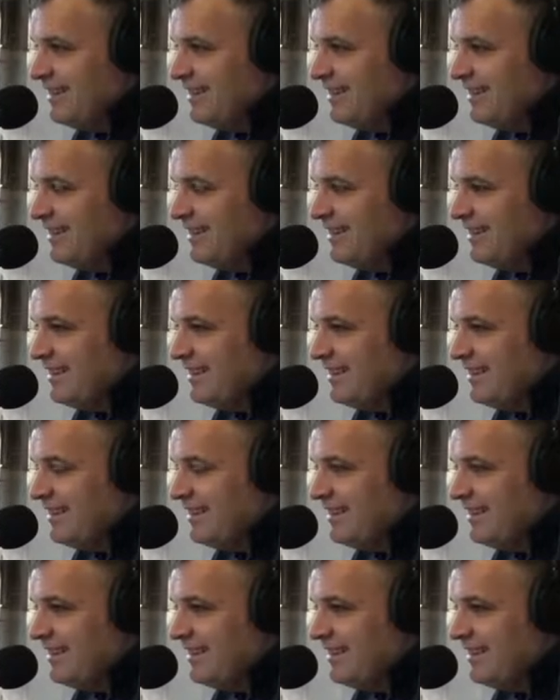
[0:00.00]

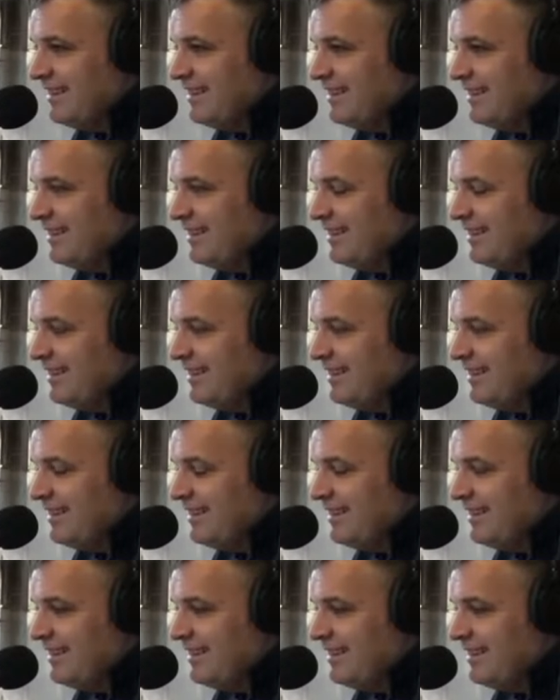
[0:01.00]

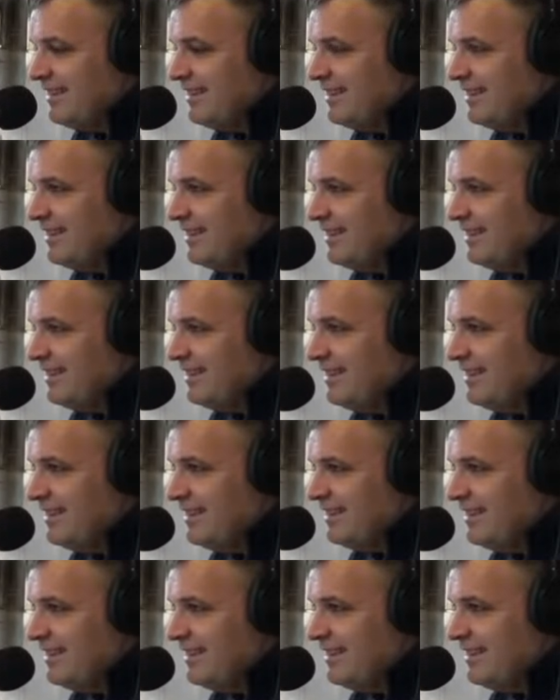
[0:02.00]

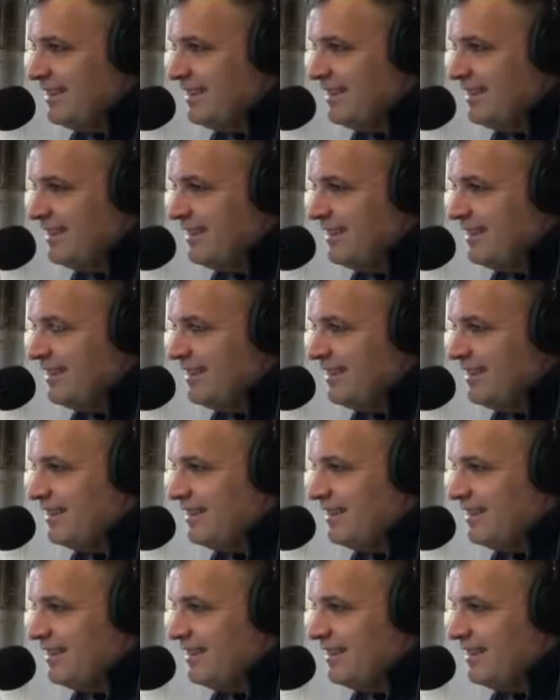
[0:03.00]

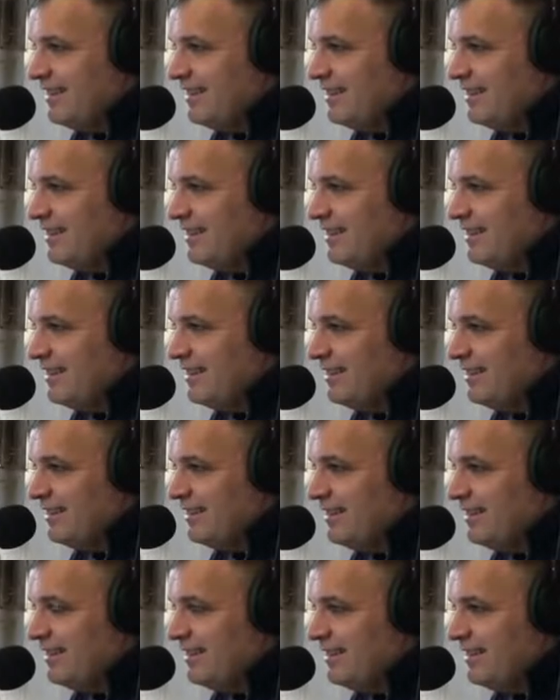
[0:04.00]

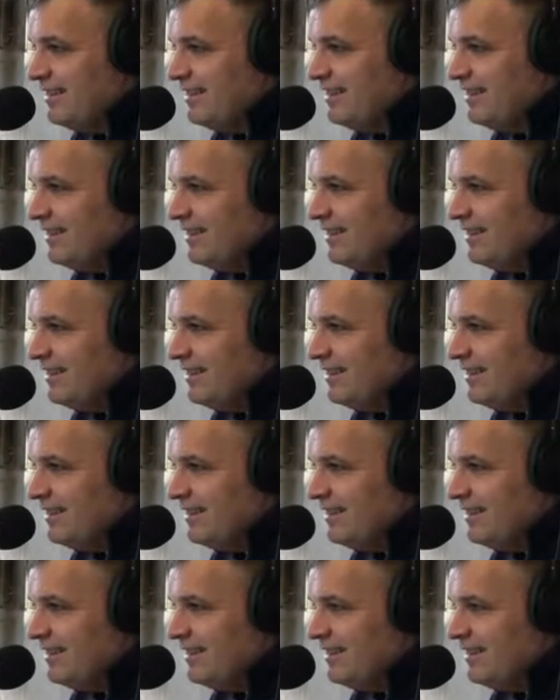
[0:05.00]

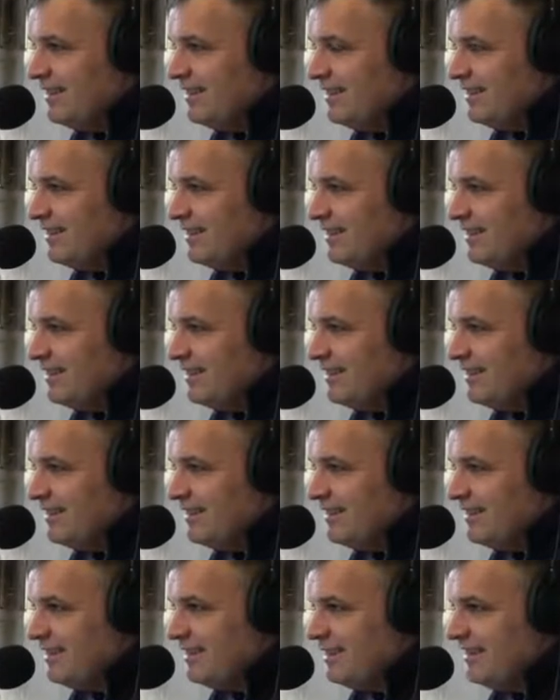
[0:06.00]

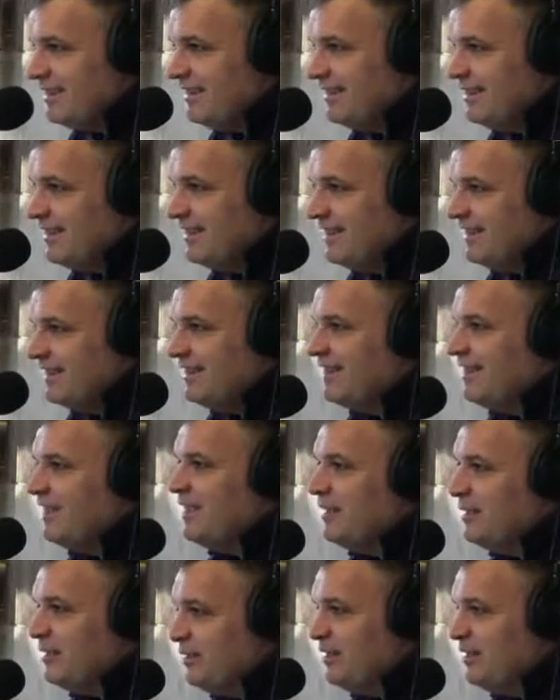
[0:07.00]
This person isn't speaking.